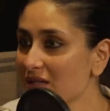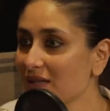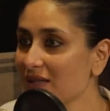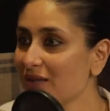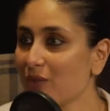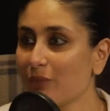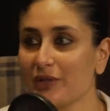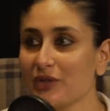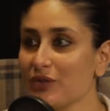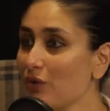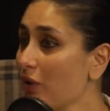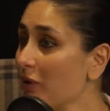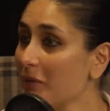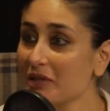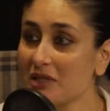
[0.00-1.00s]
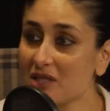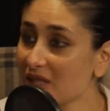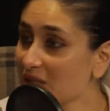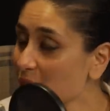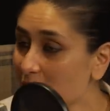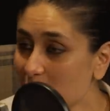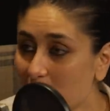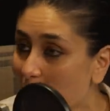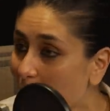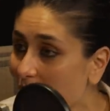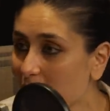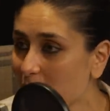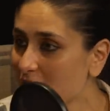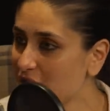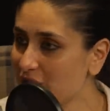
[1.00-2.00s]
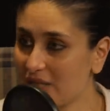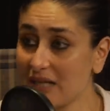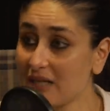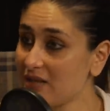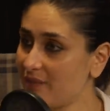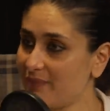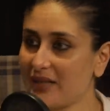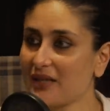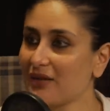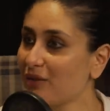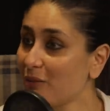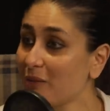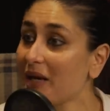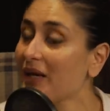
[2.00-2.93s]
scene or whether you talk about the scene with Baman when she tells him that, you know,